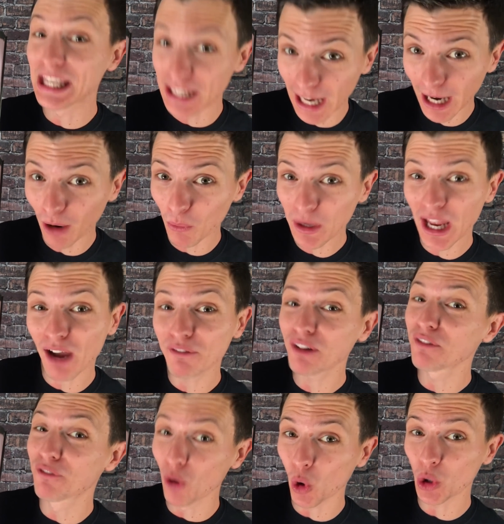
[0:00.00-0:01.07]
and now we have
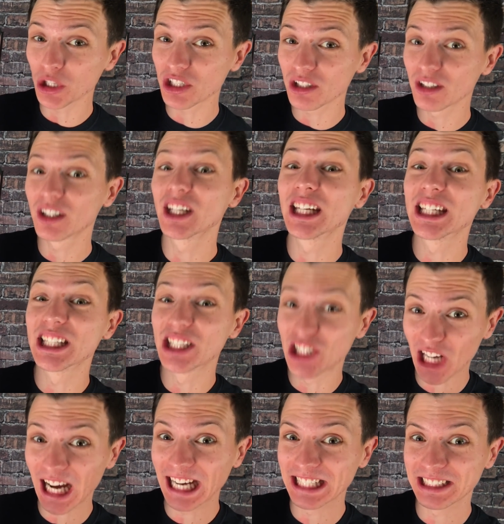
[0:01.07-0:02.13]
a void
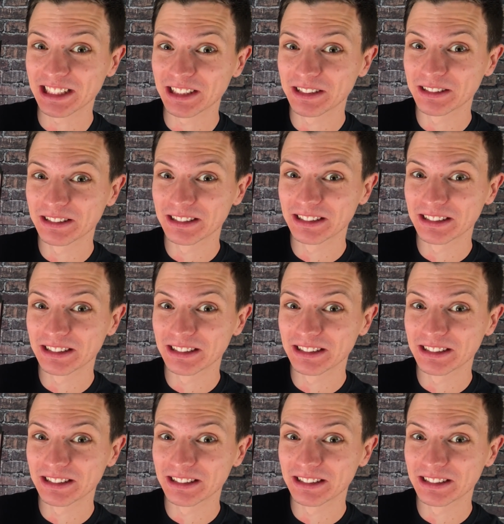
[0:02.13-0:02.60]
giant.